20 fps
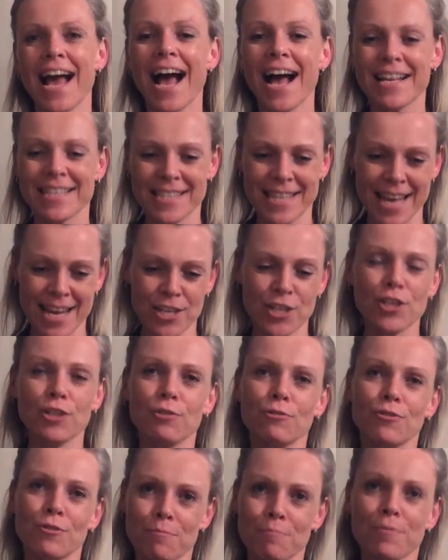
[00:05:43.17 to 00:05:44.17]
as their
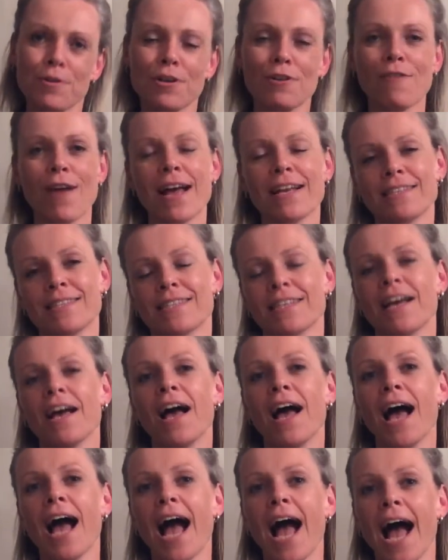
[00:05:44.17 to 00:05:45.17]
children progress
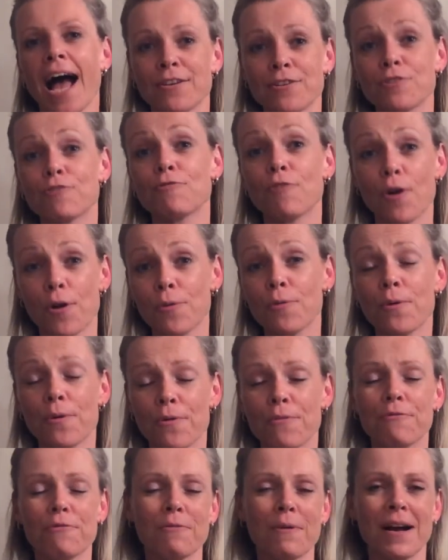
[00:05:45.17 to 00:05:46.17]
and grow
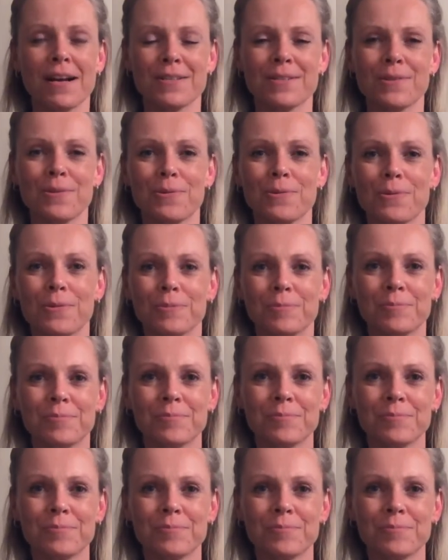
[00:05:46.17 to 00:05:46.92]
through our school.